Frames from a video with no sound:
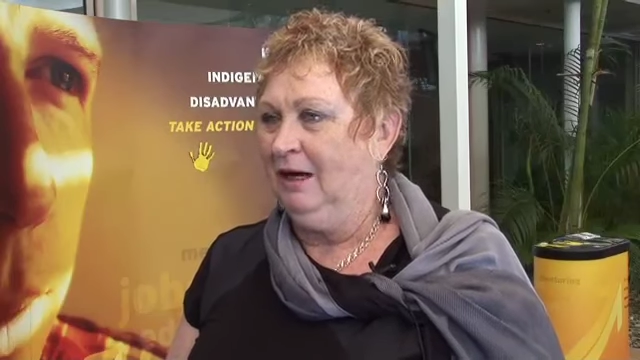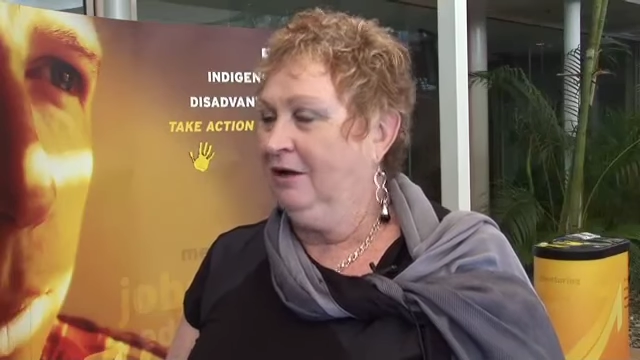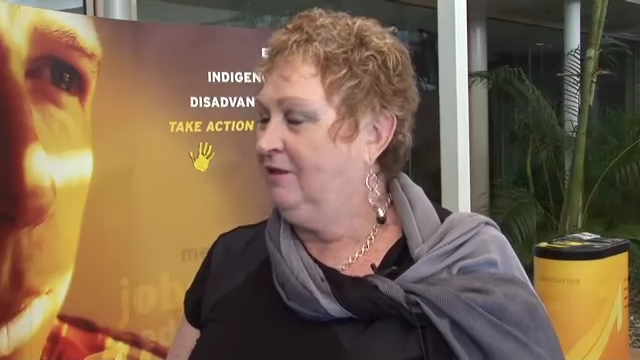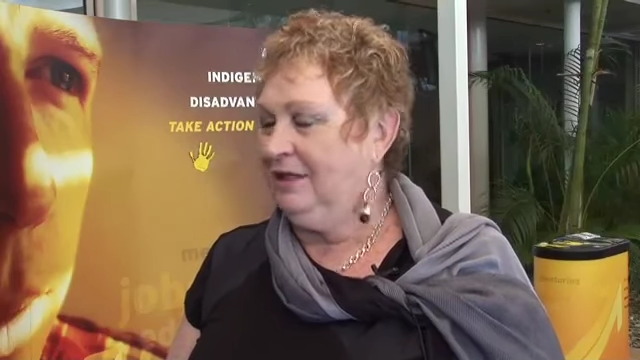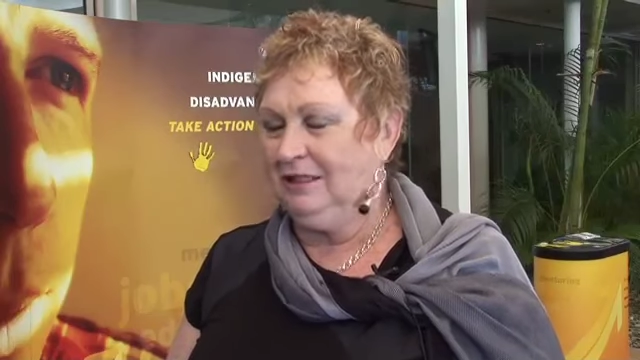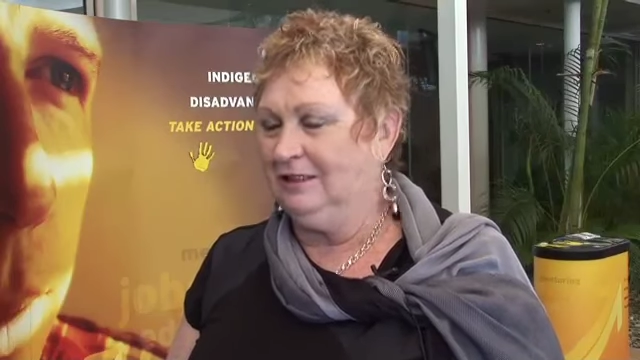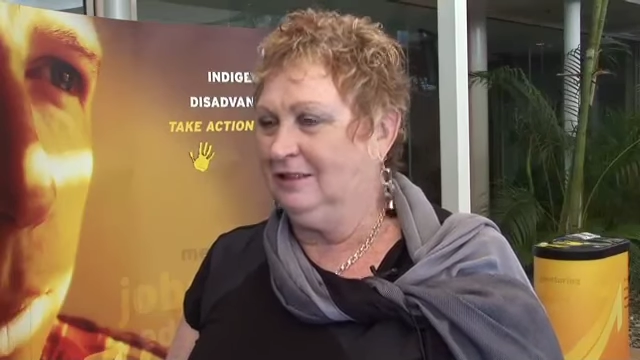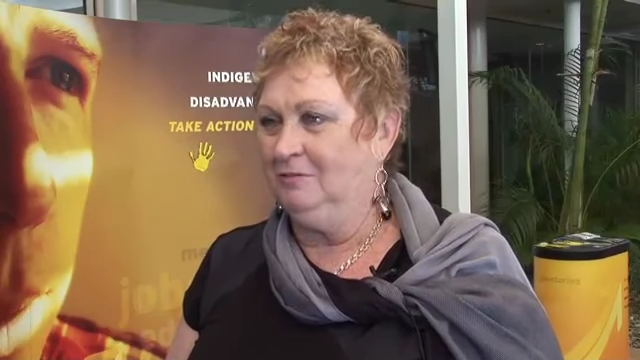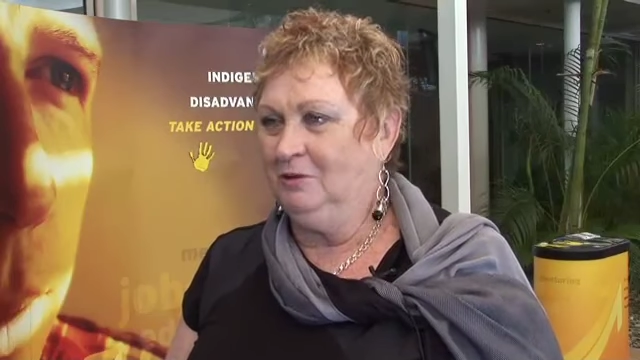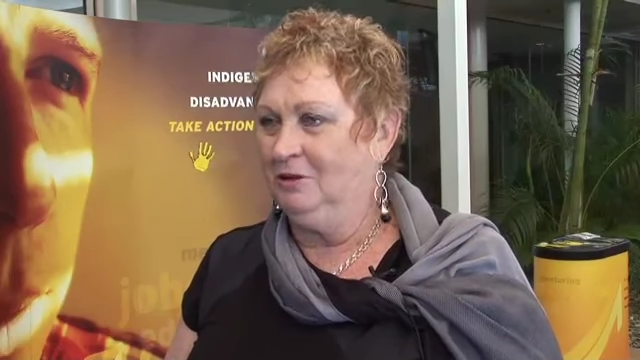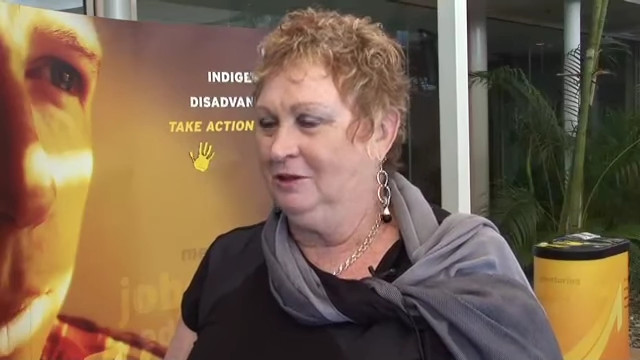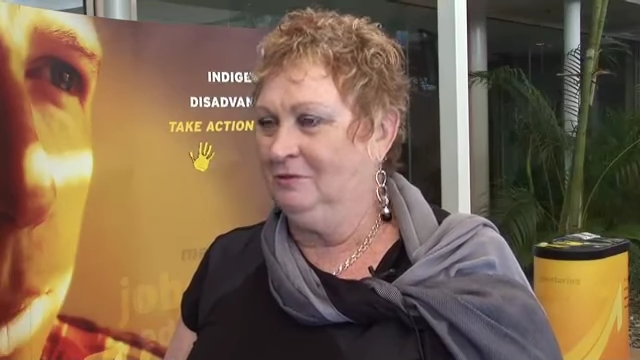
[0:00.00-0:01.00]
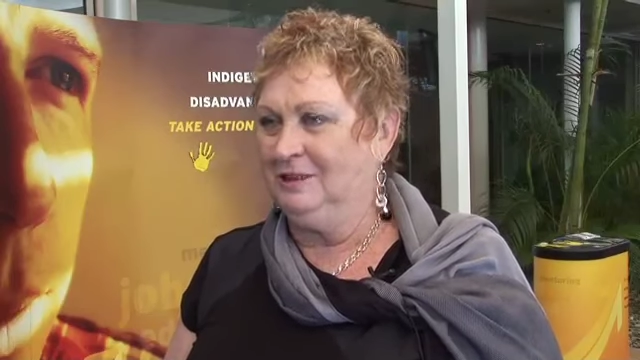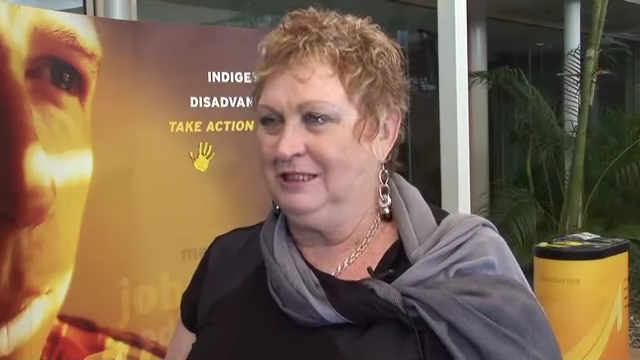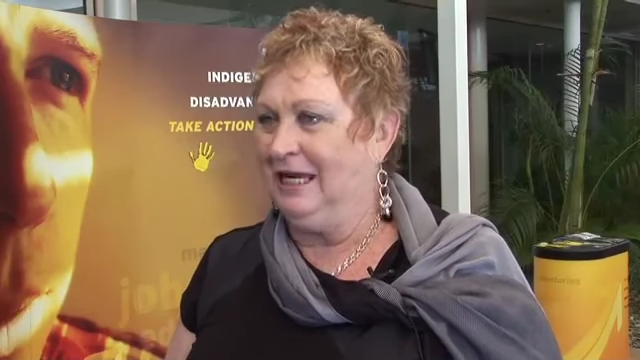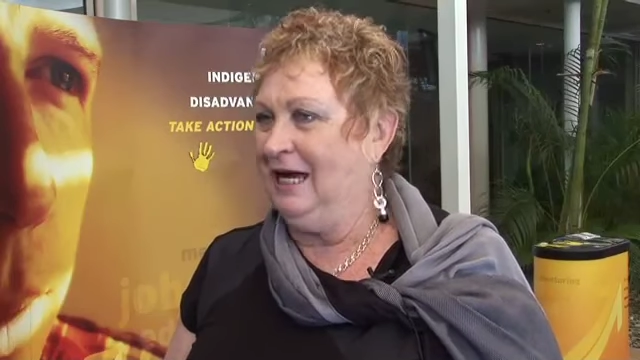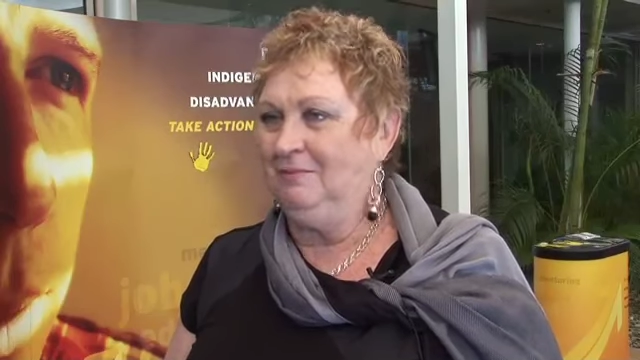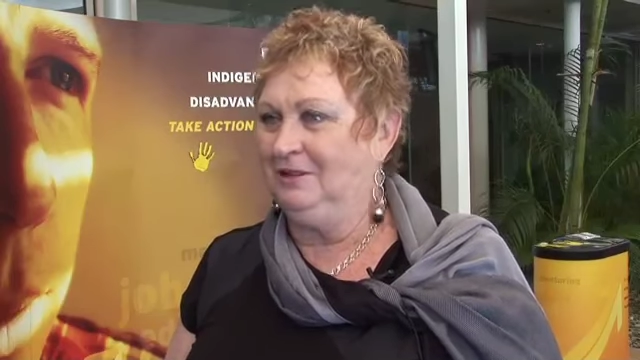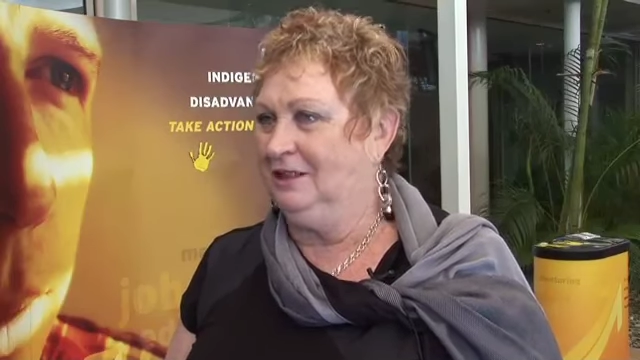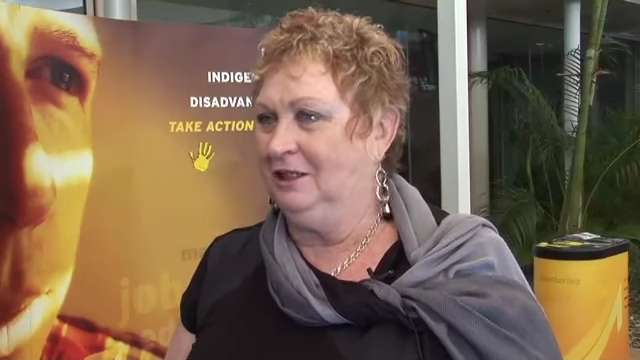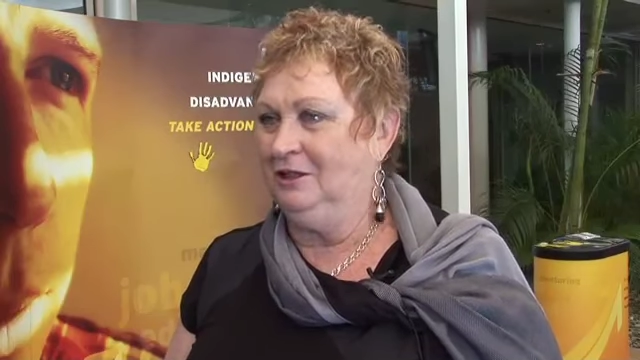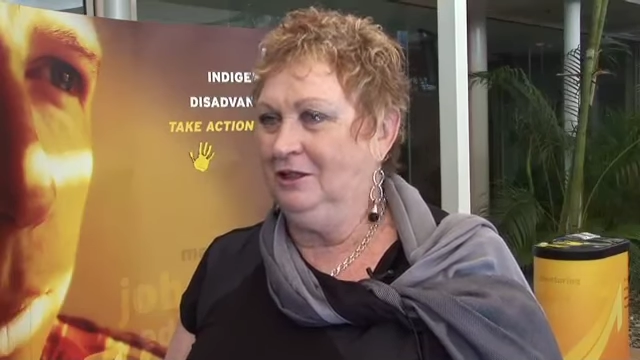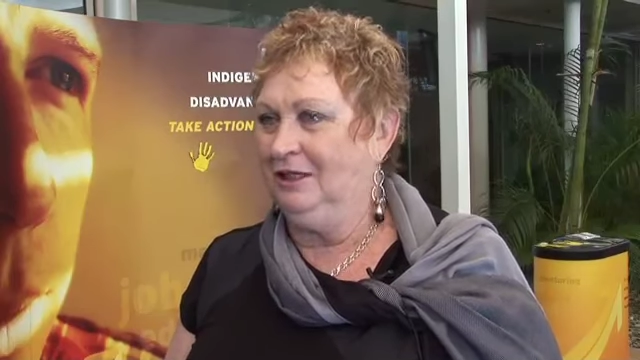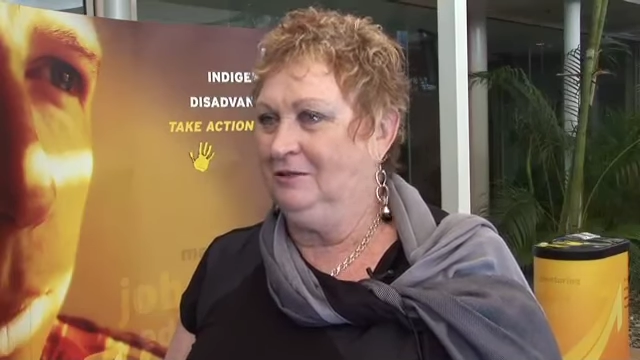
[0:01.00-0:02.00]
I think this morning was an
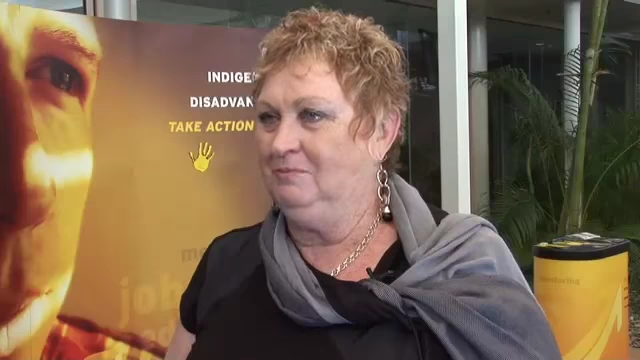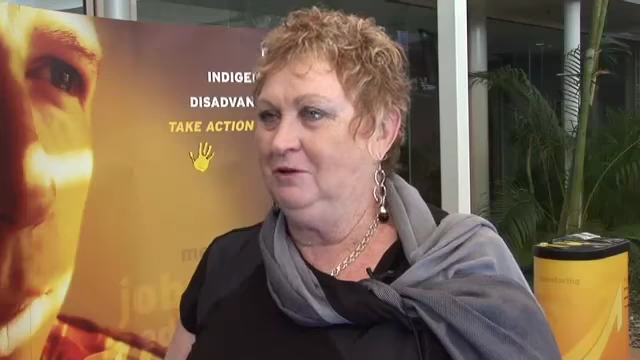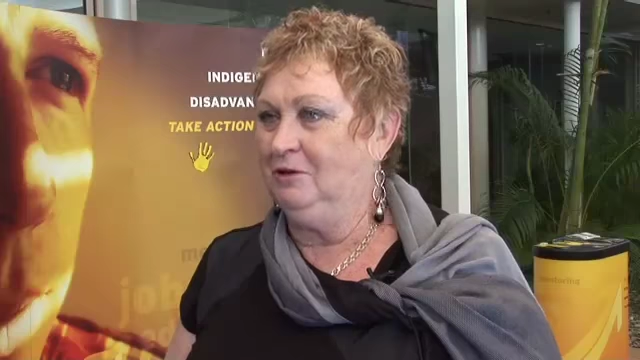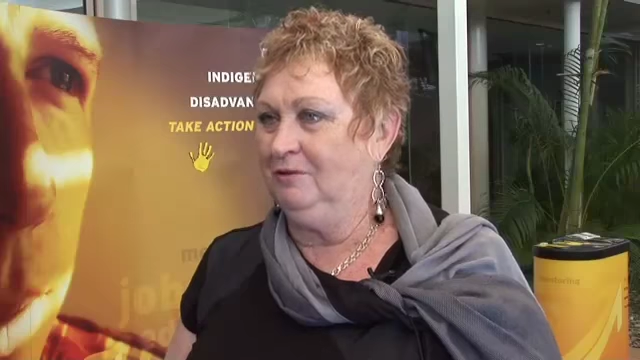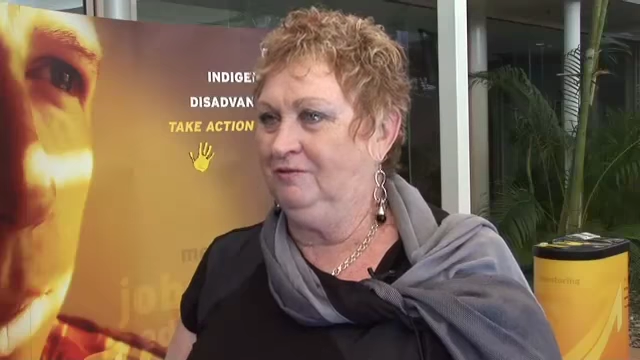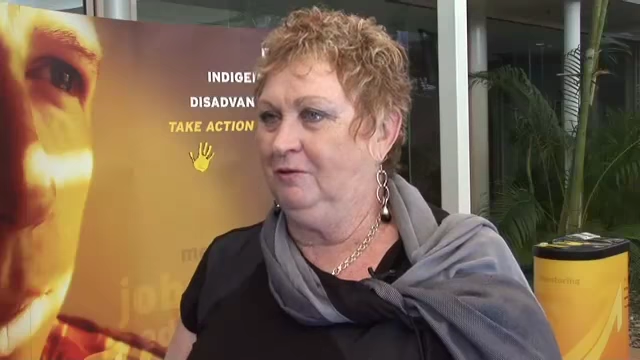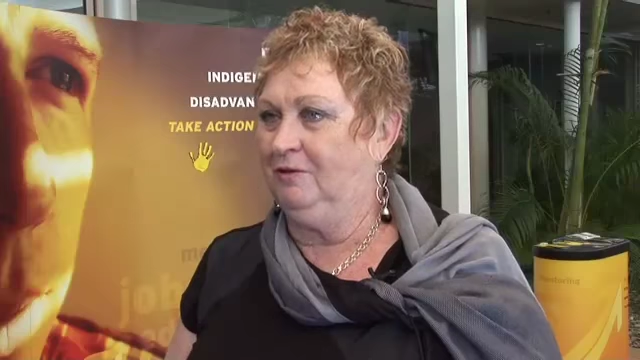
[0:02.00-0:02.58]
absolutely beautiful